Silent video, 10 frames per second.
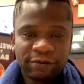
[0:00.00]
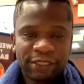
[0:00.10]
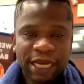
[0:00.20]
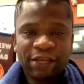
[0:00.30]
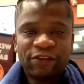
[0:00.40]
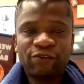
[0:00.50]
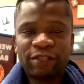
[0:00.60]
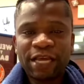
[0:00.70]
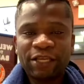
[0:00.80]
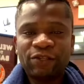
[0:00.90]
Thank you,
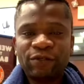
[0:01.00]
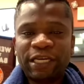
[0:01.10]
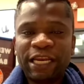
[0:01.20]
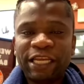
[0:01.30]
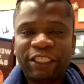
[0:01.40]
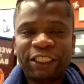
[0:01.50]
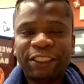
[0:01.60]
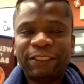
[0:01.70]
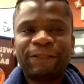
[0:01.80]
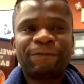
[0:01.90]
Keleshi.
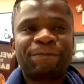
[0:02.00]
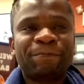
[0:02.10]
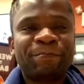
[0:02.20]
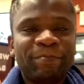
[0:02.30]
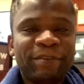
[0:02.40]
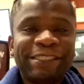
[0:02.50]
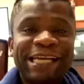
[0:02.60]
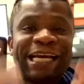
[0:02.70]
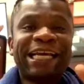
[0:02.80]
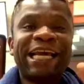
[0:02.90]

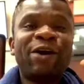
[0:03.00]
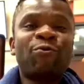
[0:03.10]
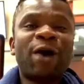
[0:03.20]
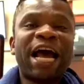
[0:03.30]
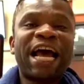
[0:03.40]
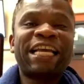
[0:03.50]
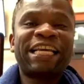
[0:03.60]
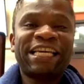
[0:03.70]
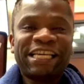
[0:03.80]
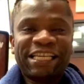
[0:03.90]
Ekele
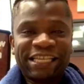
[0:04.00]
Kwangi.